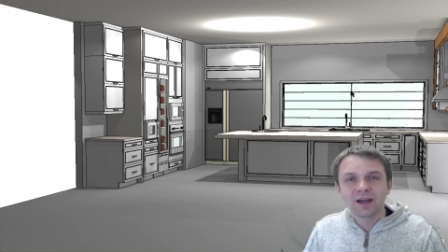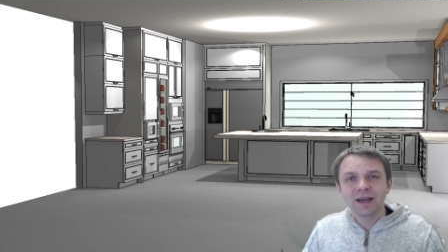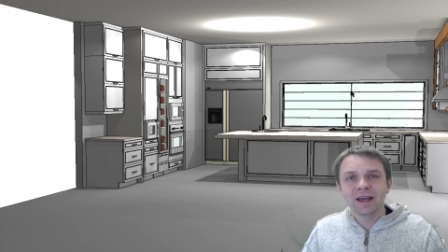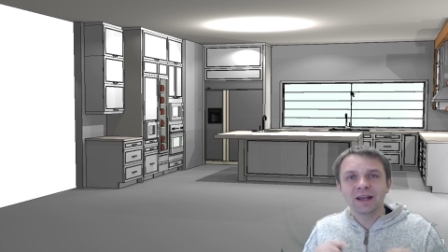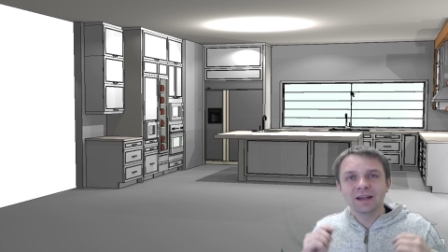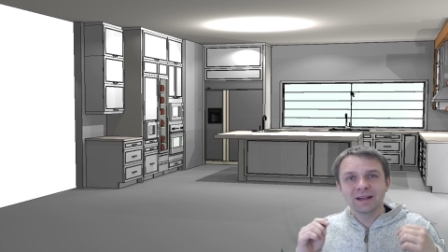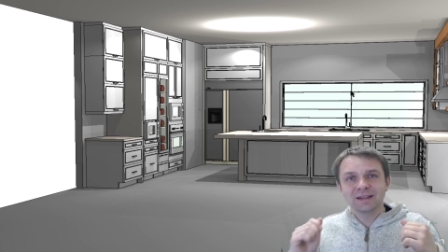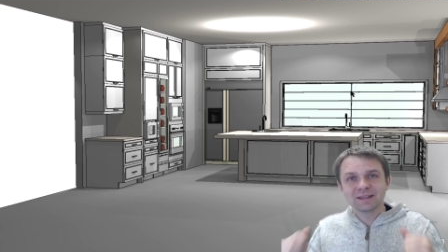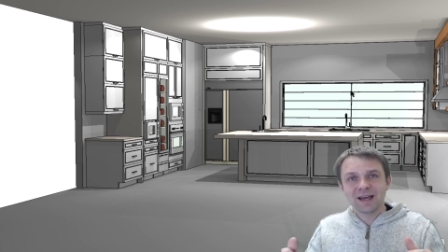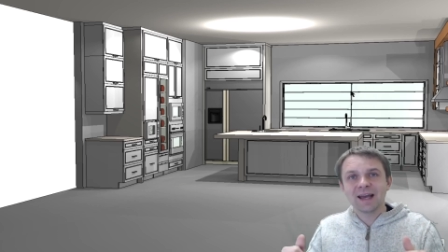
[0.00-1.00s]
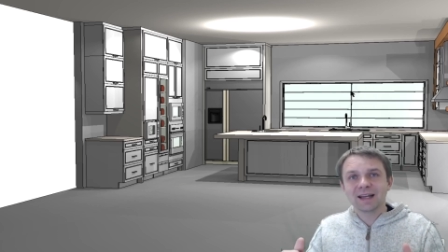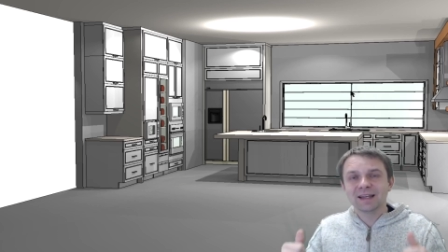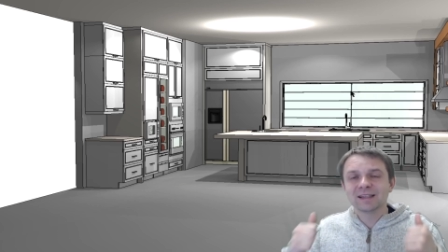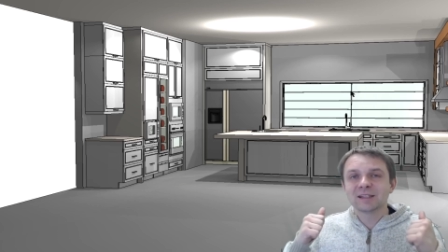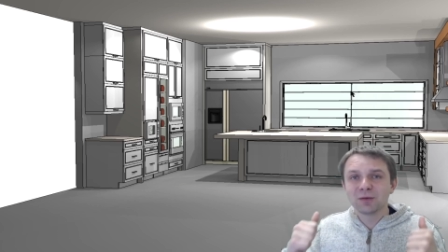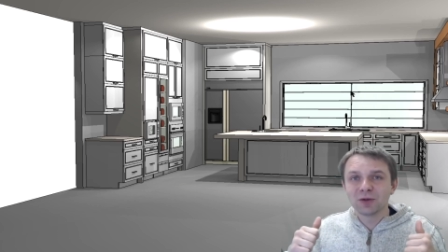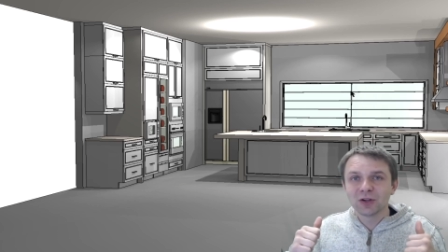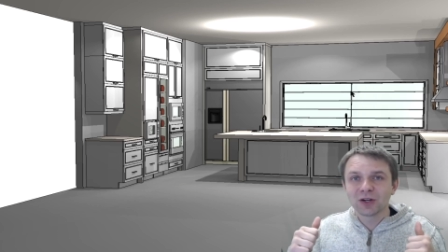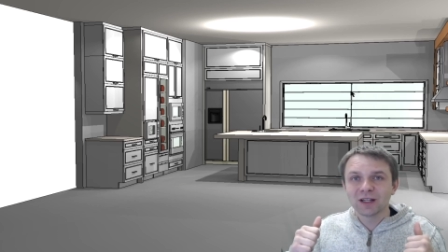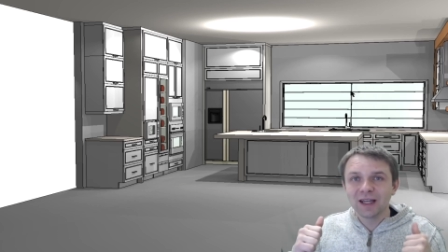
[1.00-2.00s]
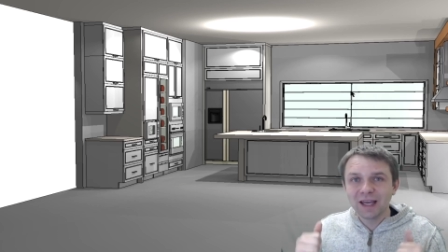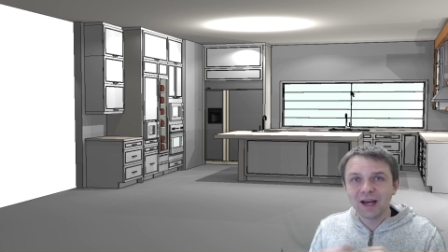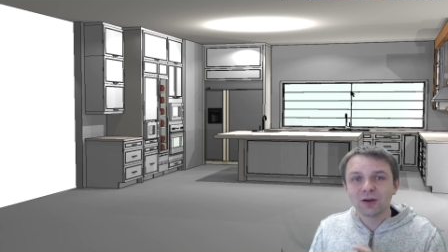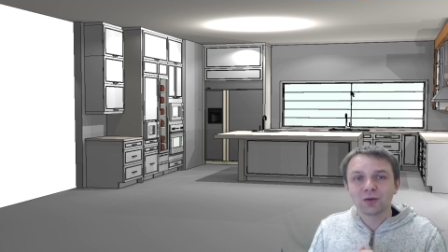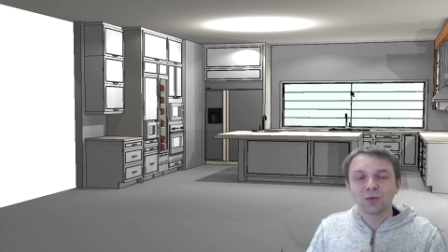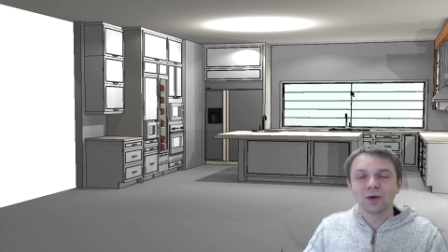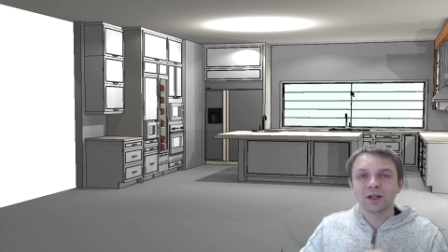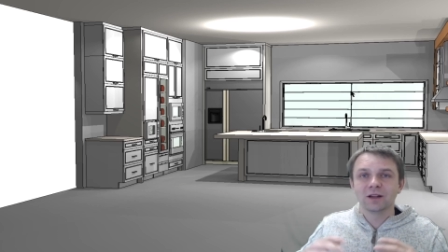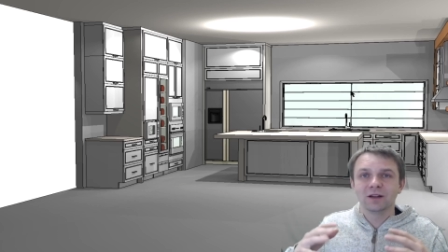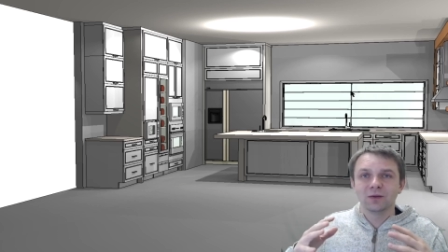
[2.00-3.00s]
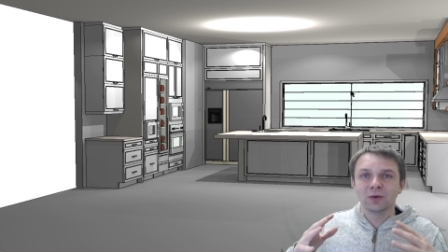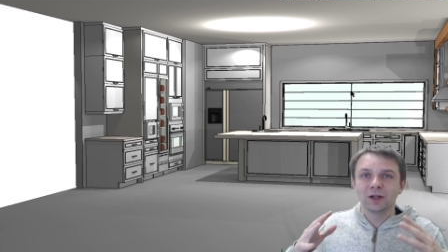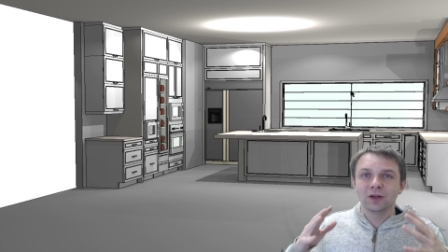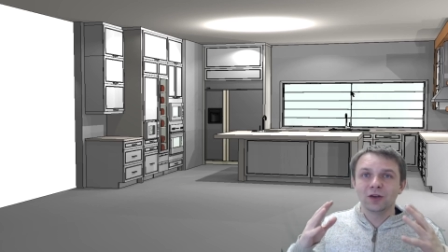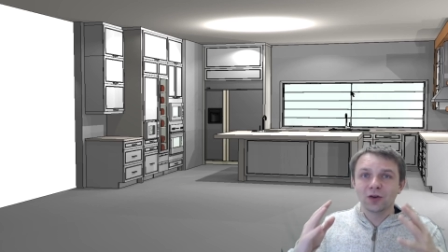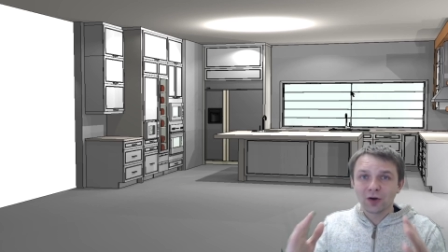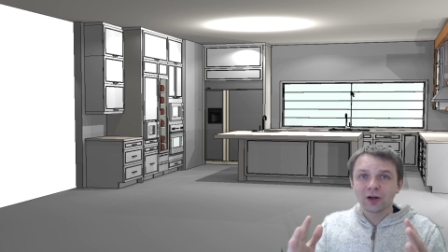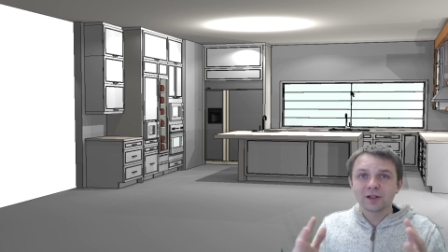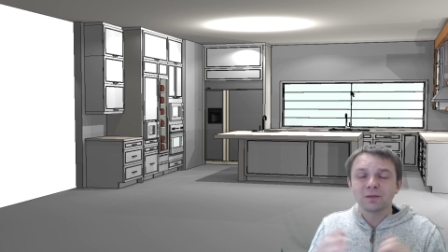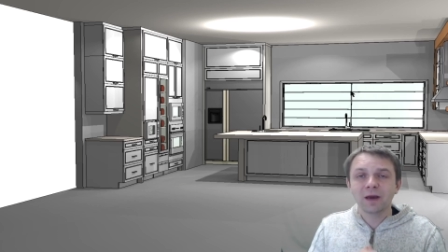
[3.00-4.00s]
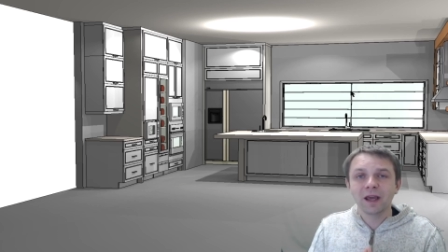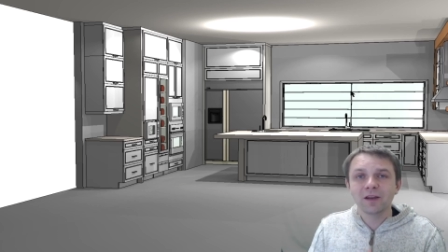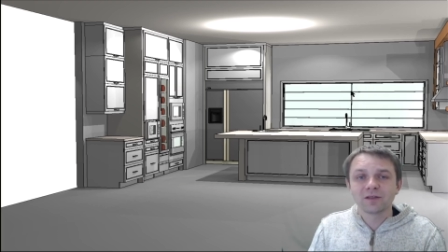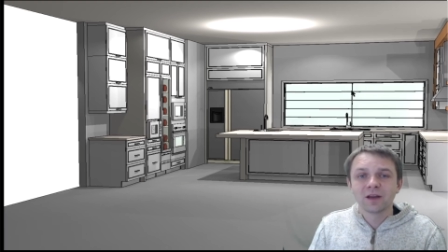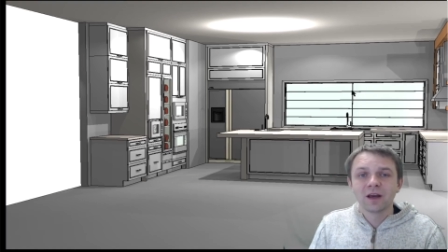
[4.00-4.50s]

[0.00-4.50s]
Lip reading: in exactly a similar layout with your space,